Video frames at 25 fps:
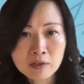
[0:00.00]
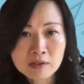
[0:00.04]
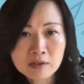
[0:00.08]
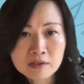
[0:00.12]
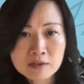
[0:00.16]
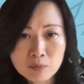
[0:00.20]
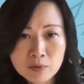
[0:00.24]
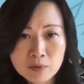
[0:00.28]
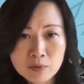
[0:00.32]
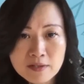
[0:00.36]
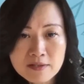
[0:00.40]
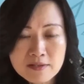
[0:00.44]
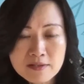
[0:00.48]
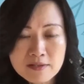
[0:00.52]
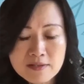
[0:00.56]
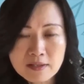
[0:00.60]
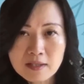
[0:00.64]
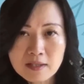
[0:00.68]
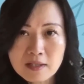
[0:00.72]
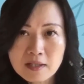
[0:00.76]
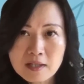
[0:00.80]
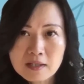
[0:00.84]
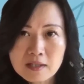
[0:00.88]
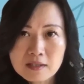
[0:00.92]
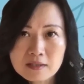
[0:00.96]
worked with,
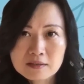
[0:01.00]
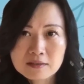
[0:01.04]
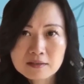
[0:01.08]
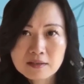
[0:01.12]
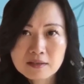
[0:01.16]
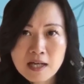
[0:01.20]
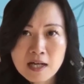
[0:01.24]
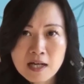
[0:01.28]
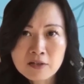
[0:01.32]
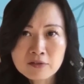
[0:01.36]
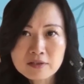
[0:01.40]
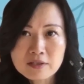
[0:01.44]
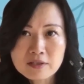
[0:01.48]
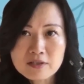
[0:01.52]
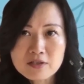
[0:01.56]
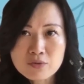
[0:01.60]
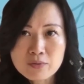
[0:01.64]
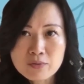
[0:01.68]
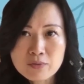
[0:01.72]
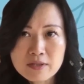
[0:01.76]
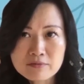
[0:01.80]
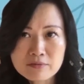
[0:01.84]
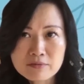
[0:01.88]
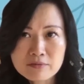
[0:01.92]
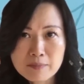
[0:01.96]
cloud
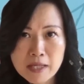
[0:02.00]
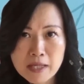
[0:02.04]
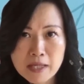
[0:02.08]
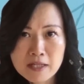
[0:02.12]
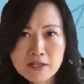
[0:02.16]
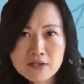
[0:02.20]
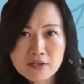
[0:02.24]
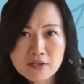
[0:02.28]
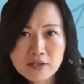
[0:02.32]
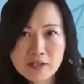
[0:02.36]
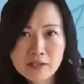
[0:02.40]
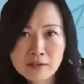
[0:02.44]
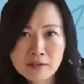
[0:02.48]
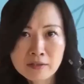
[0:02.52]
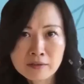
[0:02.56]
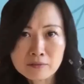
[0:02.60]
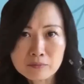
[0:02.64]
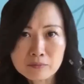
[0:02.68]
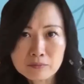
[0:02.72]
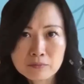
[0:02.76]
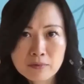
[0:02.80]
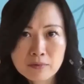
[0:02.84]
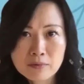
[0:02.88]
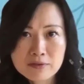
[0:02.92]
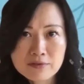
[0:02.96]
transformation
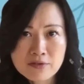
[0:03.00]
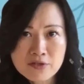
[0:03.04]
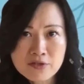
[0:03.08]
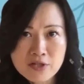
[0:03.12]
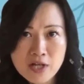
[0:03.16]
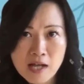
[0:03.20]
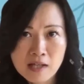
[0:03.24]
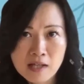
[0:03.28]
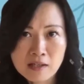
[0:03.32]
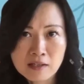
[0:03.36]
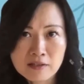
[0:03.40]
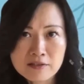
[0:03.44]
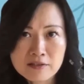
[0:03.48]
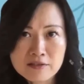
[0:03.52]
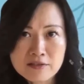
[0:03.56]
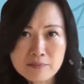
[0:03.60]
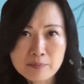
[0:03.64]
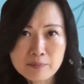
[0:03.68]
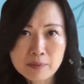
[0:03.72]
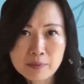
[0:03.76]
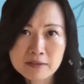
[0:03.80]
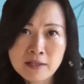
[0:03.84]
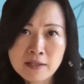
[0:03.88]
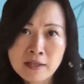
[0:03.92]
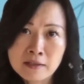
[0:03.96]
was a challenge.
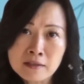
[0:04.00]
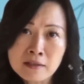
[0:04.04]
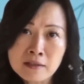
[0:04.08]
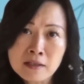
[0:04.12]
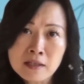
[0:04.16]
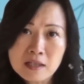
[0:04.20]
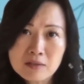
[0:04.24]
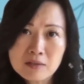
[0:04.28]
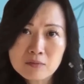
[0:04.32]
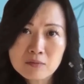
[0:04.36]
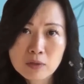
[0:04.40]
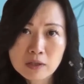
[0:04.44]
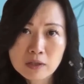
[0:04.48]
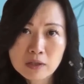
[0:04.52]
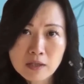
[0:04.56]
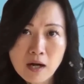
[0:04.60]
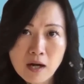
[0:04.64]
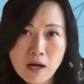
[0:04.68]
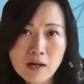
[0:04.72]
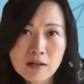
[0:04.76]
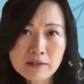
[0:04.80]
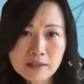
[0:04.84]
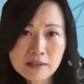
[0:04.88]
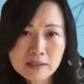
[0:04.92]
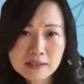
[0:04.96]
But then, what
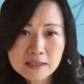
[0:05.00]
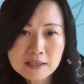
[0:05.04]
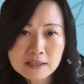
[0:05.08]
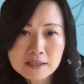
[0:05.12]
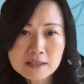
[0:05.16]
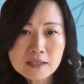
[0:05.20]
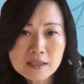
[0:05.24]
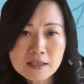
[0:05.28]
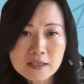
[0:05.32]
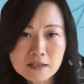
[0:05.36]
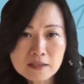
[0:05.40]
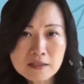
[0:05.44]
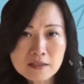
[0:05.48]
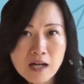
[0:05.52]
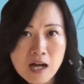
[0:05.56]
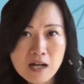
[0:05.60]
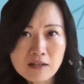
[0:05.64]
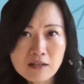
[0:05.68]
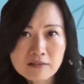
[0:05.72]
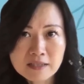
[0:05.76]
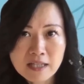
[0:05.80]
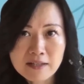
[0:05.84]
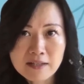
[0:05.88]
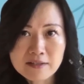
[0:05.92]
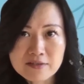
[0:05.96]
are the leading
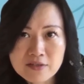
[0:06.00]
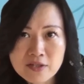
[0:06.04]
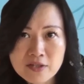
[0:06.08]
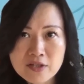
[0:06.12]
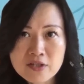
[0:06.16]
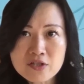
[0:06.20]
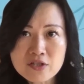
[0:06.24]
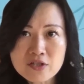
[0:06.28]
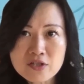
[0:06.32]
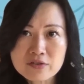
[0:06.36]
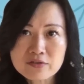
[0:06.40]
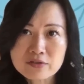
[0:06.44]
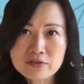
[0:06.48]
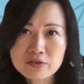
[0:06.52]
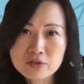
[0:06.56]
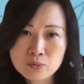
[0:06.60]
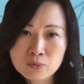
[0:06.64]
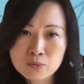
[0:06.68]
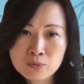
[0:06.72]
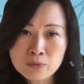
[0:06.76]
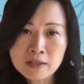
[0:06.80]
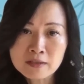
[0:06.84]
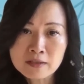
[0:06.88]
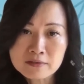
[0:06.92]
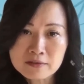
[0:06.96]
organizations
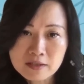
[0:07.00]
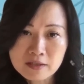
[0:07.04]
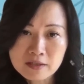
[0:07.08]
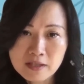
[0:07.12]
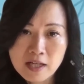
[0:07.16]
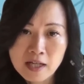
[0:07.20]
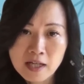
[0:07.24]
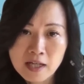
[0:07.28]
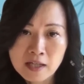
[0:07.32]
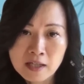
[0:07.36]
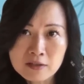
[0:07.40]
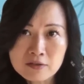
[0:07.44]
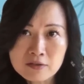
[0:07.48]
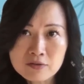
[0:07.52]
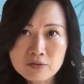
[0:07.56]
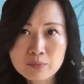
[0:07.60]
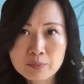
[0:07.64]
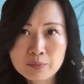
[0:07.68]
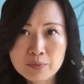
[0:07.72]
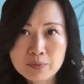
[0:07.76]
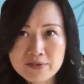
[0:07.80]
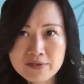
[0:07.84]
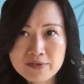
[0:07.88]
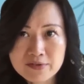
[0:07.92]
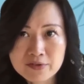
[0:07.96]
doing today to
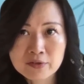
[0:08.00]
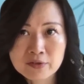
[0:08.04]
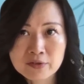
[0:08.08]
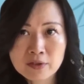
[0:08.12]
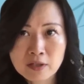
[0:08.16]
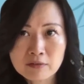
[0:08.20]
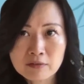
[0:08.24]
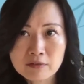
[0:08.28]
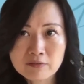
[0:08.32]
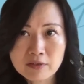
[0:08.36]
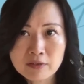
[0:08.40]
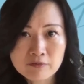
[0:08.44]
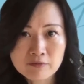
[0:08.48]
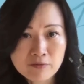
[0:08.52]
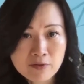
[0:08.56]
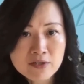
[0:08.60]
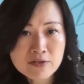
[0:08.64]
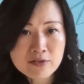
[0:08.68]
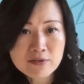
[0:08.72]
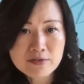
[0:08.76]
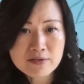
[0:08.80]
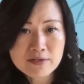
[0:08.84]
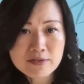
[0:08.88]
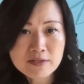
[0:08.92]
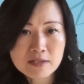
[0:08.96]
preserve
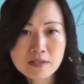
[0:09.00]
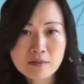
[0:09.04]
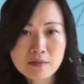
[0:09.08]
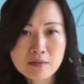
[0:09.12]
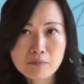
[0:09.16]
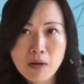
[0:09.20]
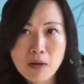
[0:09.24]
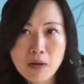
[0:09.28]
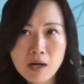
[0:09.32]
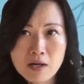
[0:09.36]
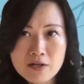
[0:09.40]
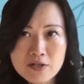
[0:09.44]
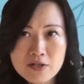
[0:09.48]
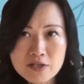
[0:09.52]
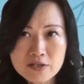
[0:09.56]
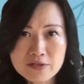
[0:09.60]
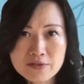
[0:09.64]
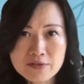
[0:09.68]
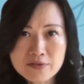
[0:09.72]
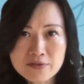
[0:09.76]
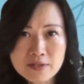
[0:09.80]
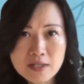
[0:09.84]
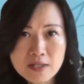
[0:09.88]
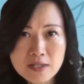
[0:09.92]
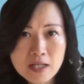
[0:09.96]
efficiency and
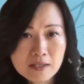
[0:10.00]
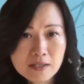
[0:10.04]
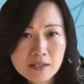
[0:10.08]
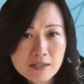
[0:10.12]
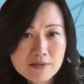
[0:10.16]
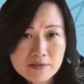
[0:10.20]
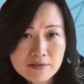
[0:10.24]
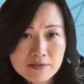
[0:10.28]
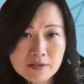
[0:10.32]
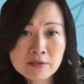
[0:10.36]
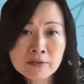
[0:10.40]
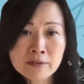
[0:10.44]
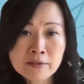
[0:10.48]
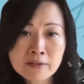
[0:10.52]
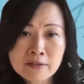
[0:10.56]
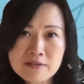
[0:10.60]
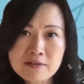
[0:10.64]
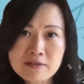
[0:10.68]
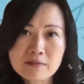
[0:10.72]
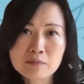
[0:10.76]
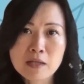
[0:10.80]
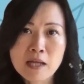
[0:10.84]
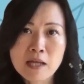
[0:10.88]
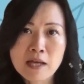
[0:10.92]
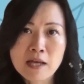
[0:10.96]
margins, considering
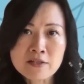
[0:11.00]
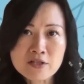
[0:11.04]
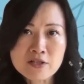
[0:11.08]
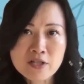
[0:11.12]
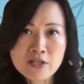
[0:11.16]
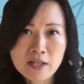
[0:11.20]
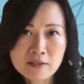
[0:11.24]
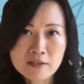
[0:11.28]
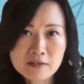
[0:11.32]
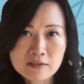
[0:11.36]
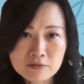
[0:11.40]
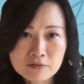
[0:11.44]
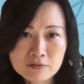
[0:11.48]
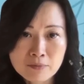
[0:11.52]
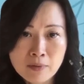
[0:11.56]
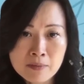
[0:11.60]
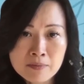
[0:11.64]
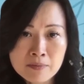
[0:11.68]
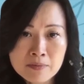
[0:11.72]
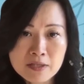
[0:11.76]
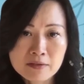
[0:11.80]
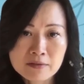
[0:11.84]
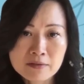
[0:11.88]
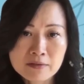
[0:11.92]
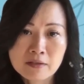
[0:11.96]
supply chain
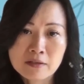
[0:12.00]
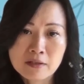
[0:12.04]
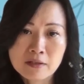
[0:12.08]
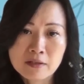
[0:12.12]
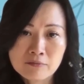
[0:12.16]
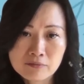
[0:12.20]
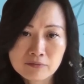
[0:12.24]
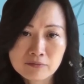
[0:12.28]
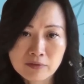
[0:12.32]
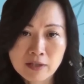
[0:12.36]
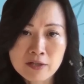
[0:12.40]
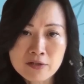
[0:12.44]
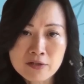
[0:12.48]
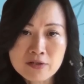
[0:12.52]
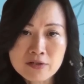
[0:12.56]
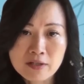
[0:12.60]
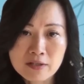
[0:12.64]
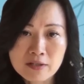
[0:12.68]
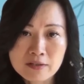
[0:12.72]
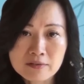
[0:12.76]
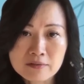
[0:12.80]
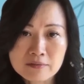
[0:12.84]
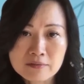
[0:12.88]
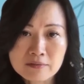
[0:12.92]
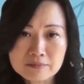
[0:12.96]
disruption and
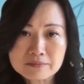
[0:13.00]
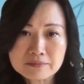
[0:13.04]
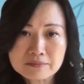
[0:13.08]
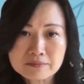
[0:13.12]
inflation?